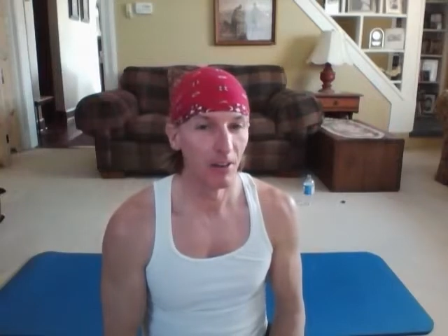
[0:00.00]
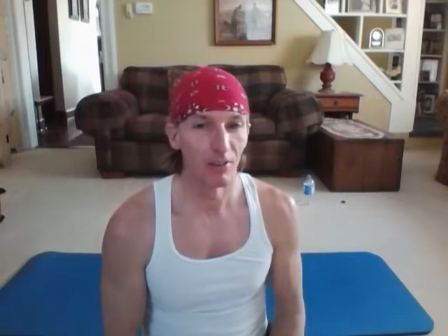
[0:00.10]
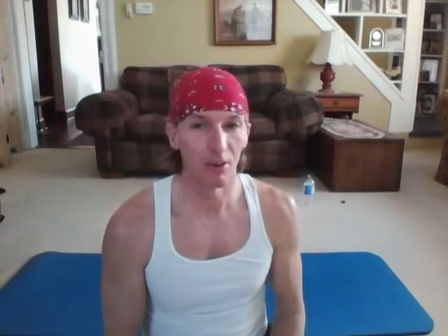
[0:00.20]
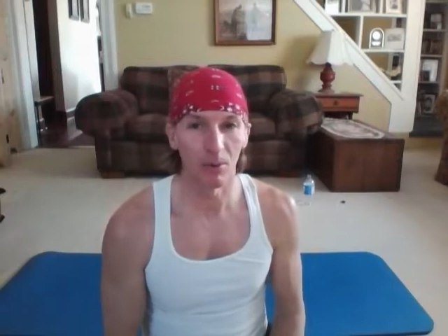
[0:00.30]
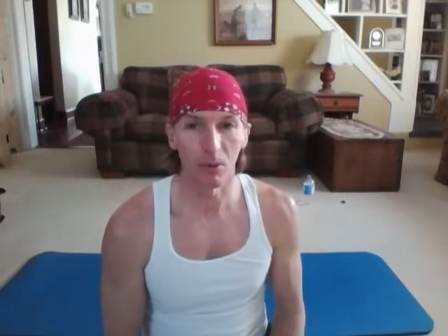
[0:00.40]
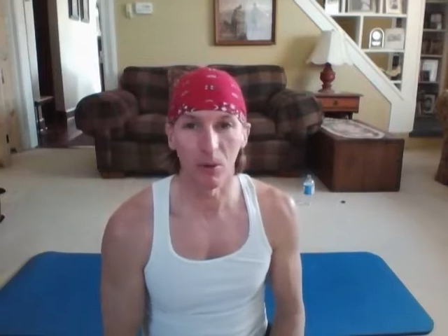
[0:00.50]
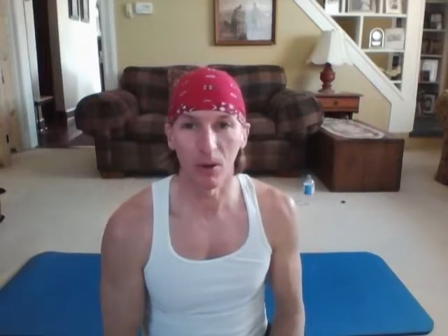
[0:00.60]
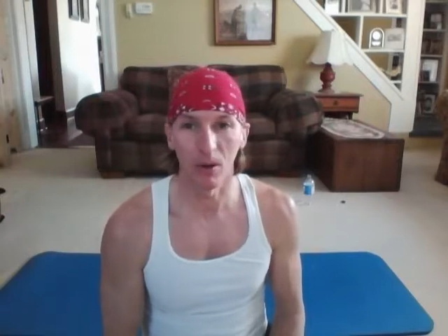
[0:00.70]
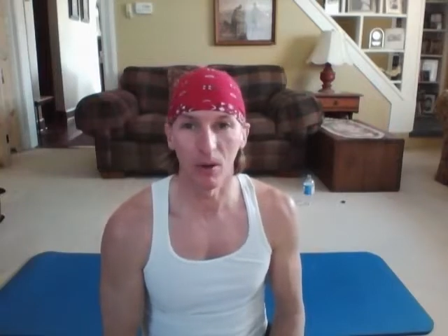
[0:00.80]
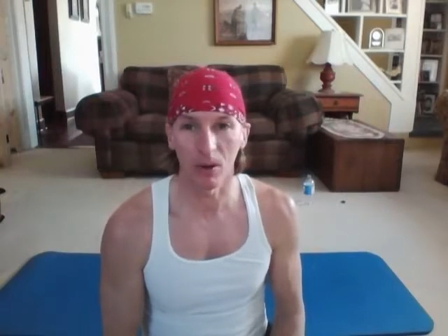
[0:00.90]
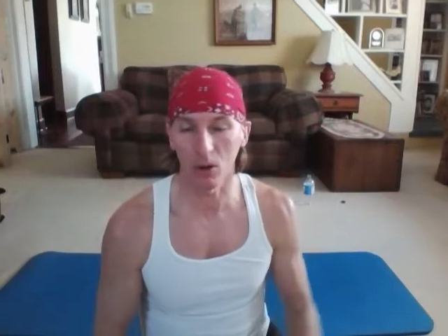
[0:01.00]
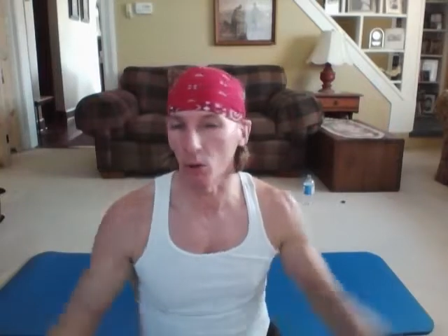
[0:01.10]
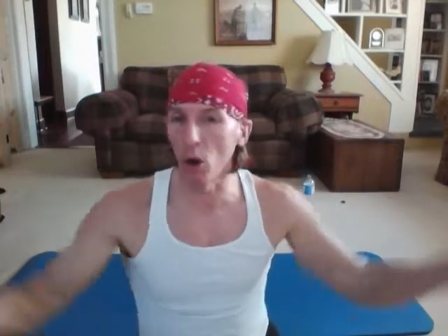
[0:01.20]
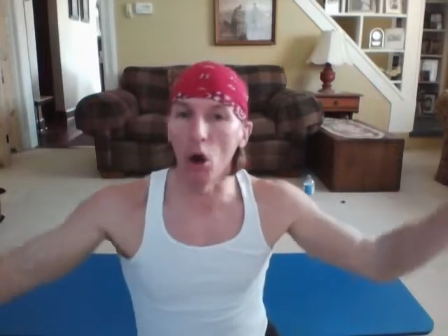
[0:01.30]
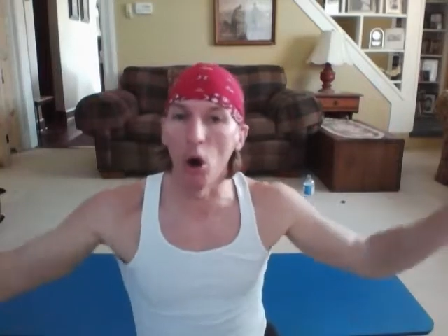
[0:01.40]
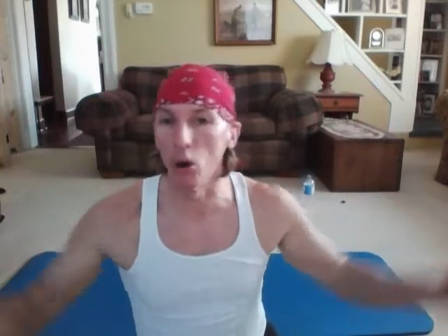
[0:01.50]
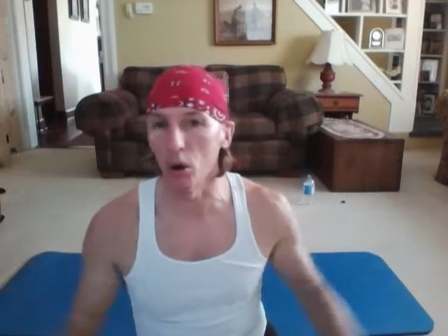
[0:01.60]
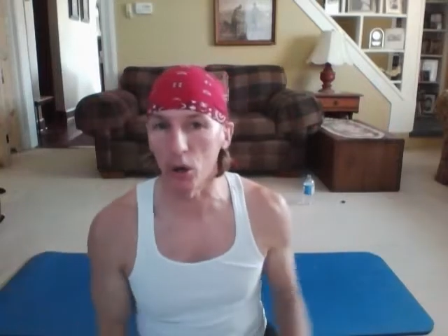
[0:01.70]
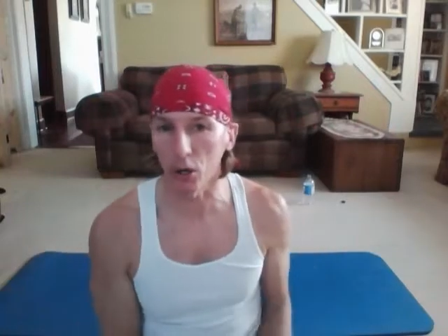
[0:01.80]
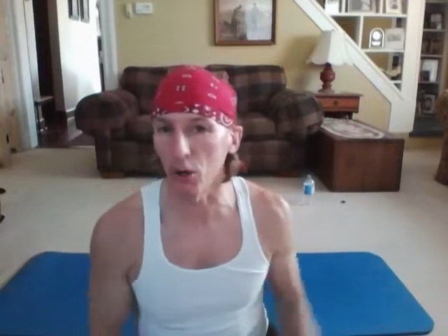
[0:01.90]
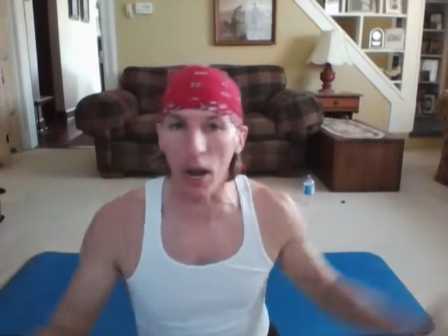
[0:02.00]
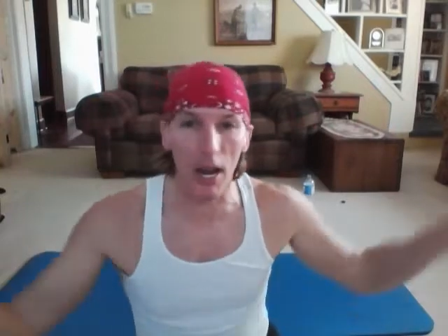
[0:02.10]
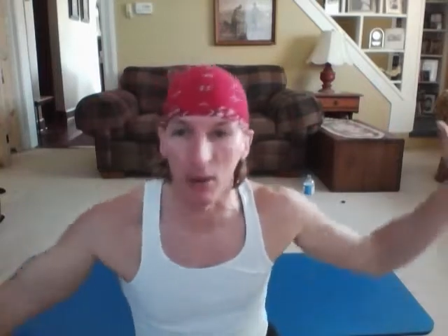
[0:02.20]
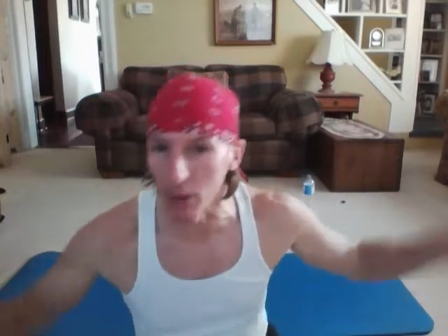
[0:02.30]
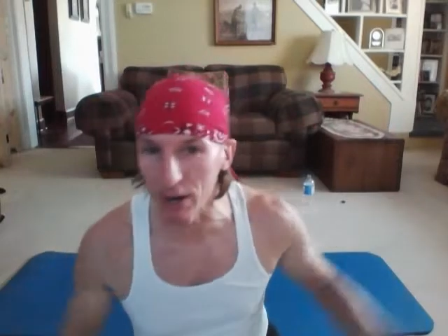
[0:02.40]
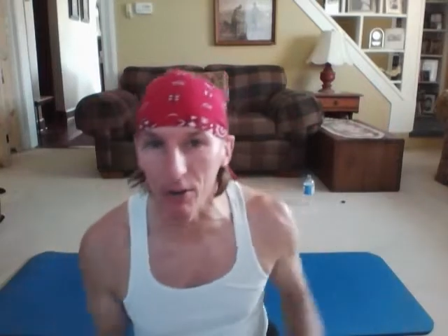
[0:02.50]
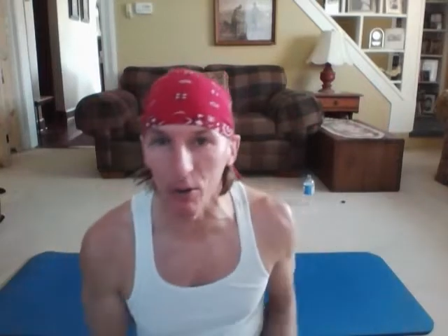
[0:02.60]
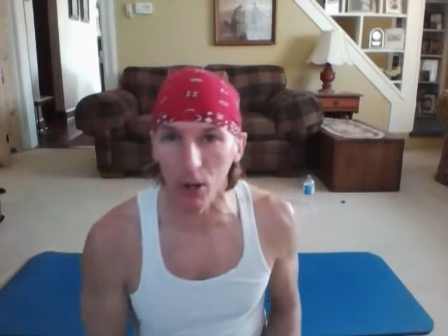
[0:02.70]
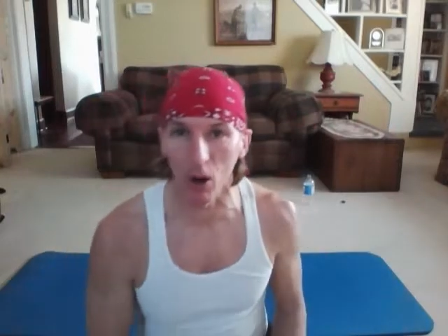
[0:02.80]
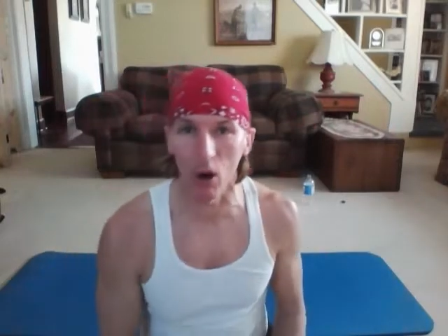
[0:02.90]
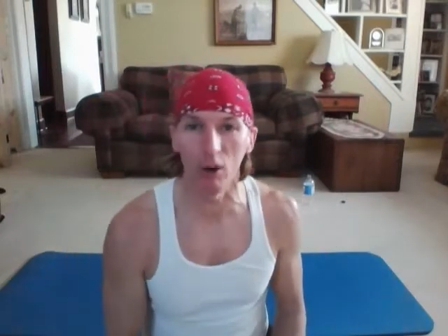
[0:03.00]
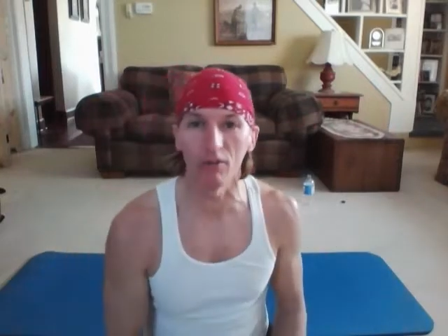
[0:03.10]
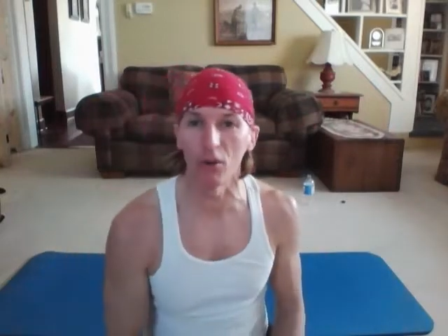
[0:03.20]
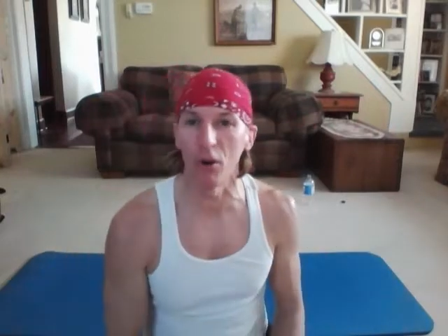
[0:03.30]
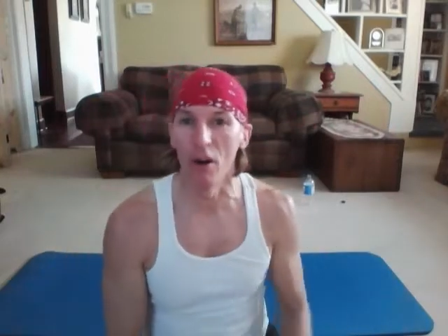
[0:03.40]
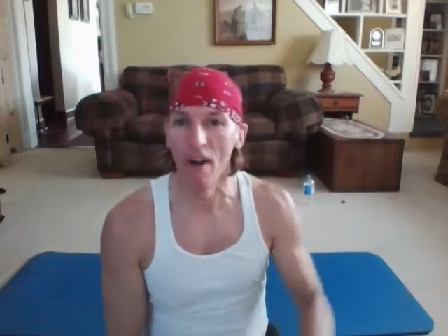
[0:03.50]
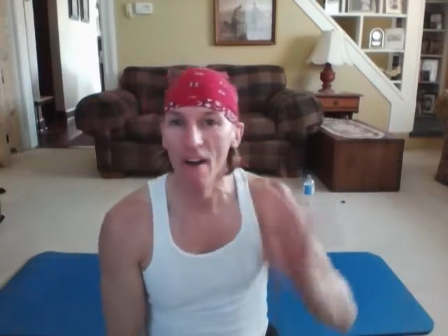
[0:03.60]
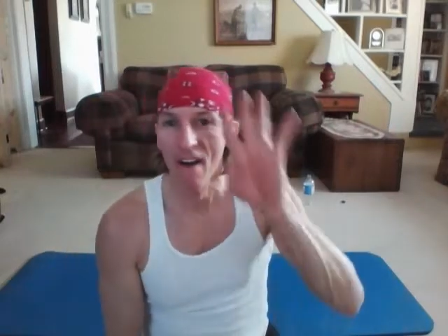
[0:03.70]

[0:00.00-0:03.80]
from crow or crane or whatever you want to call it for